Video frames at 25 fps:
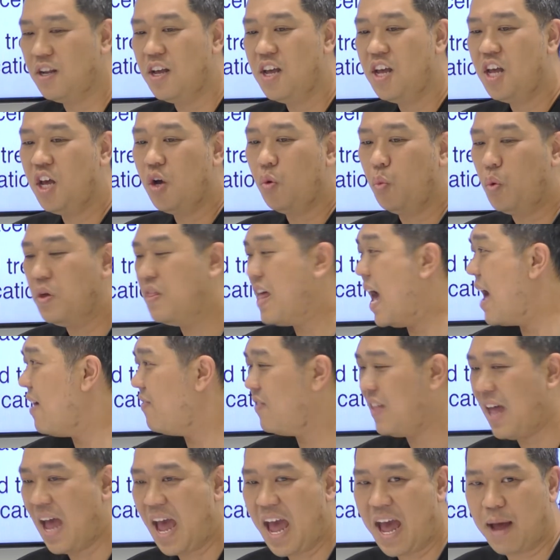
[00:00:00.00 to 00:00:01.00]
without
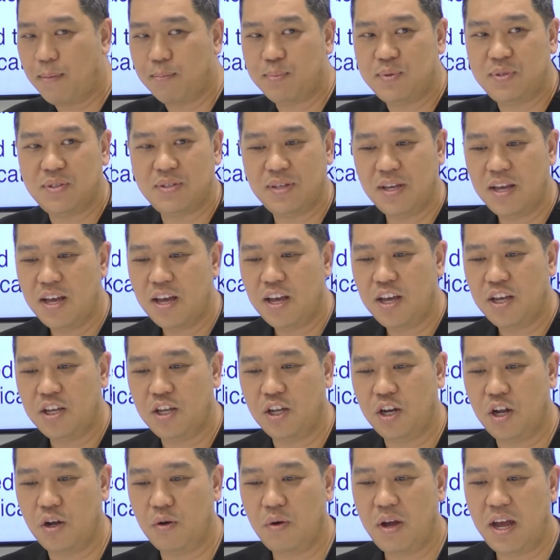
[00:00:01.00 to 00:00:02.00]
the apps.
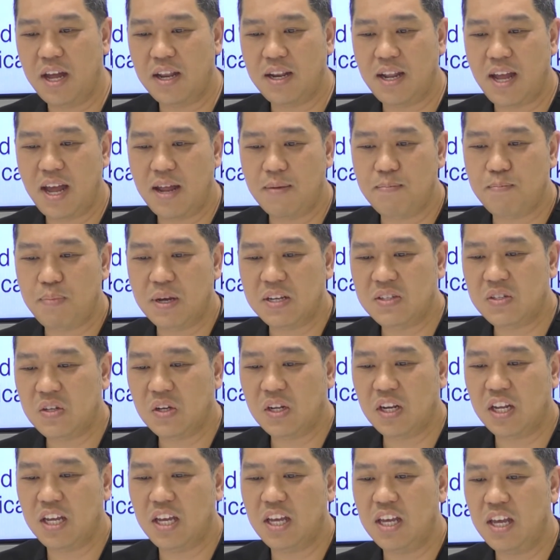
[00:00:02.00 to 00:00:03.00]
And
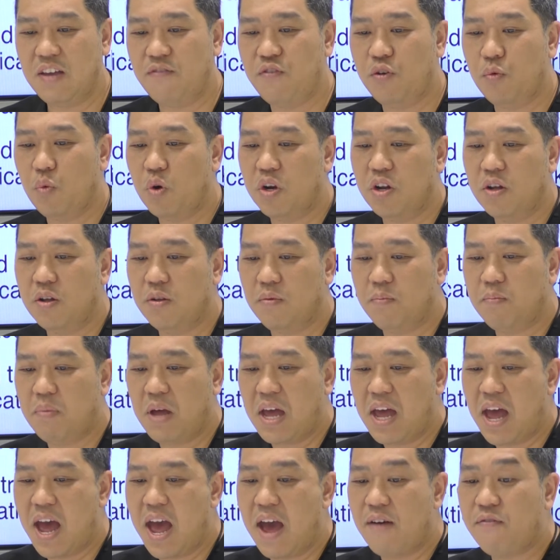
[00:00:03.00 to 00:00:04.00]
basically, if you want to
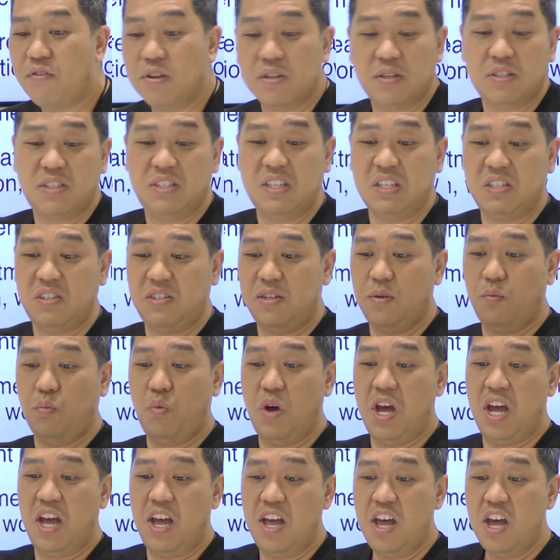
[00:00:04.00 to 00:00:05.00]
have a system
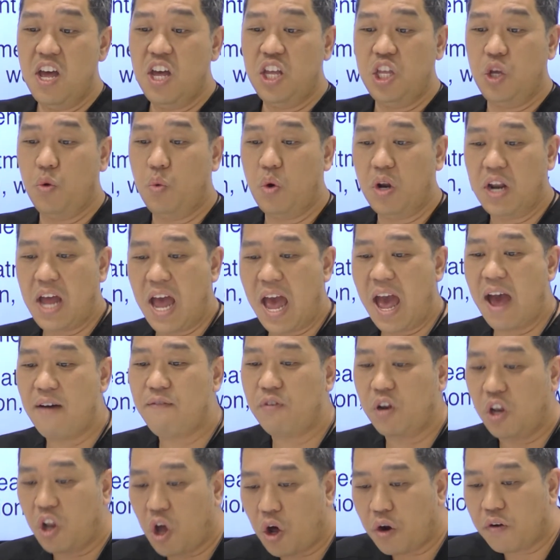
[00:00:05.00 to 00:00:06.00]
where you want to have a
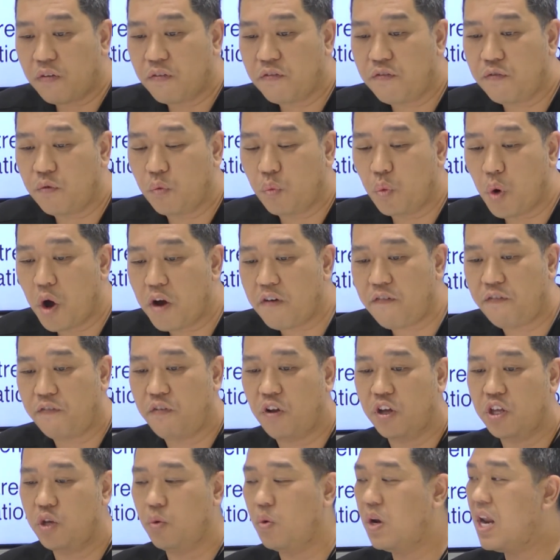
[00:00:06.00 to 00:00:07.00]
lot of
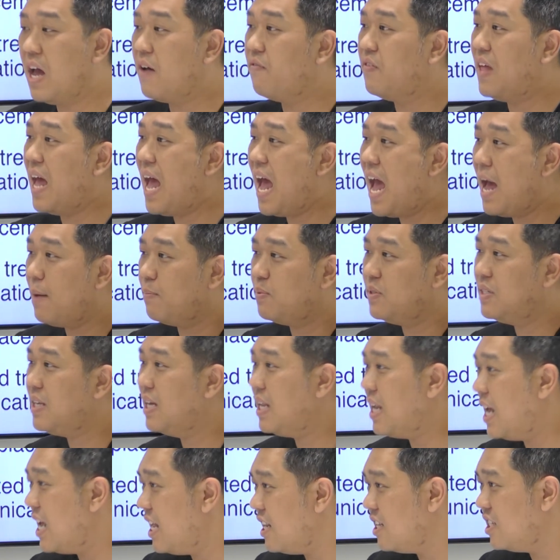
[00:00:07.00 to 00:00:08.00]
workflow, you want to have the apps that
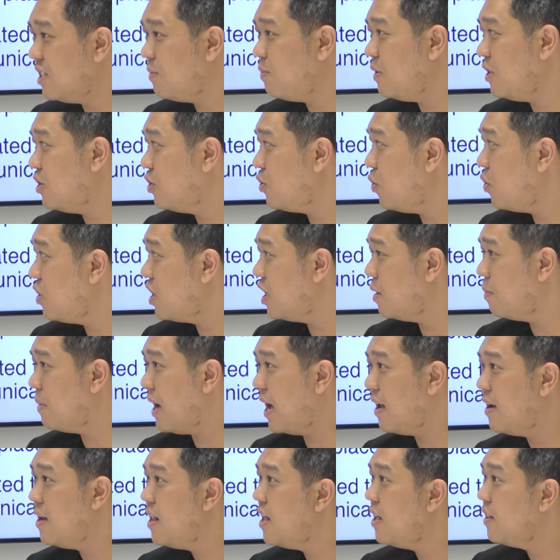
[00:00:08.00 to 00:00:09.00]
Aodhan's been talking
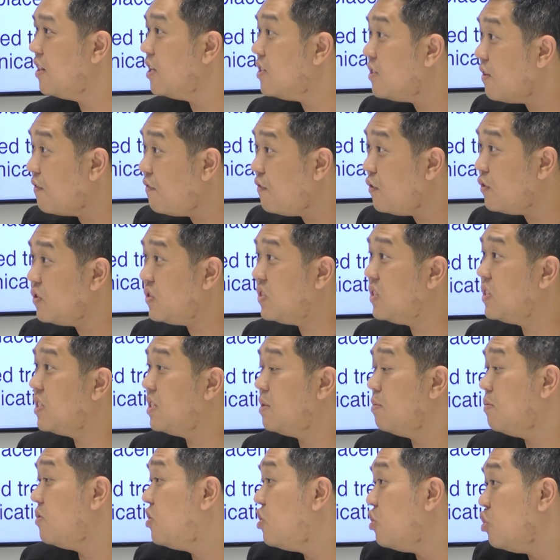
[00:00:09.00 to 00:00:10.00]
about, there's a few
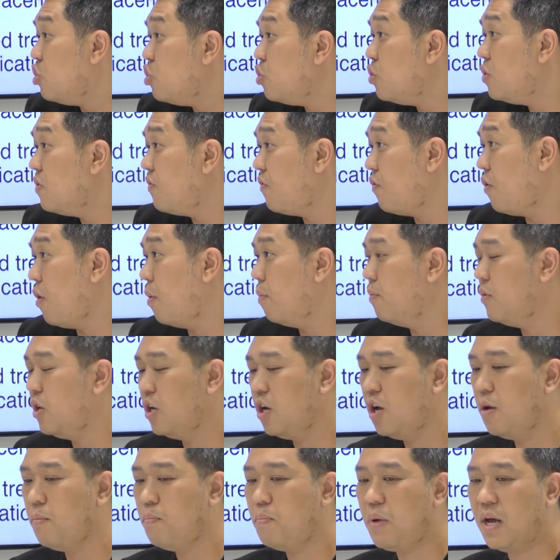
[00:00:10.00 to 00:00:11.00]
systems to choose from,
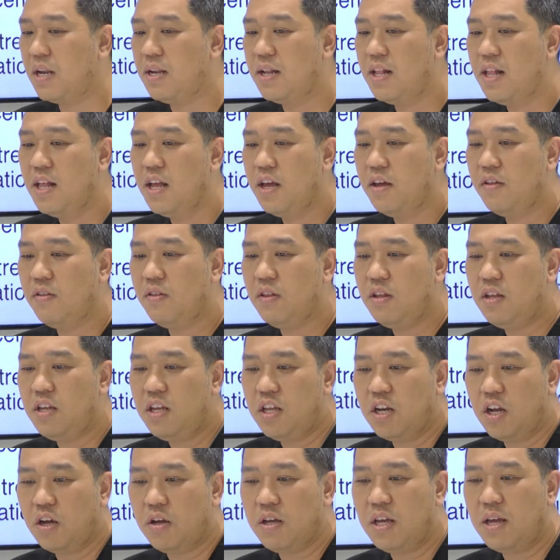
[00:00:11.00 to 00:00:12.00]
But,
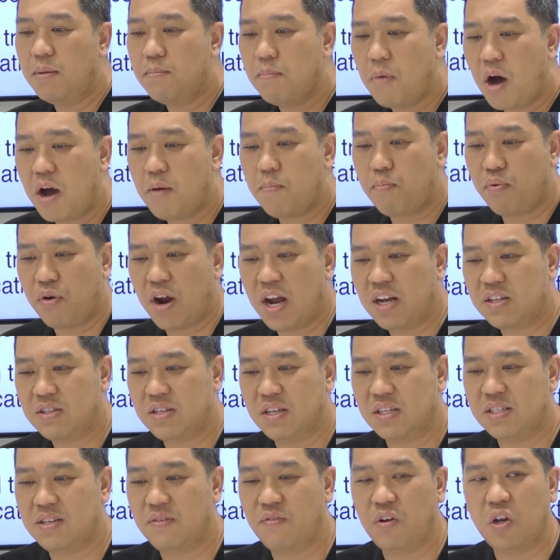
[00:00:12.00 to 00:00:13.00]
in my
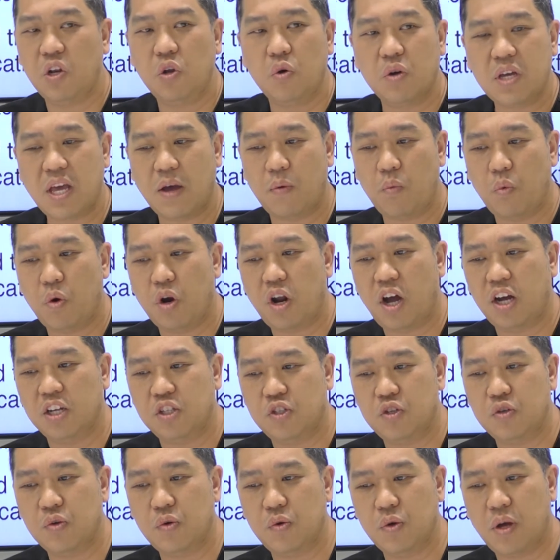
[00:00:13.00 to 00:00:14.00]
practice, if I look at what I
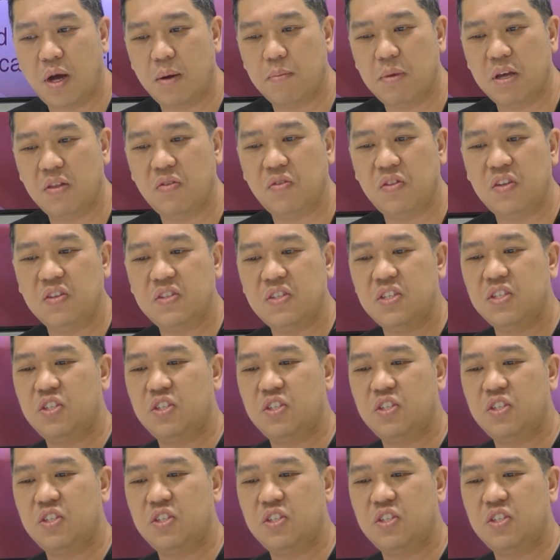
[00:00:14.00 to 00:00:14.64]
do, I mean, this is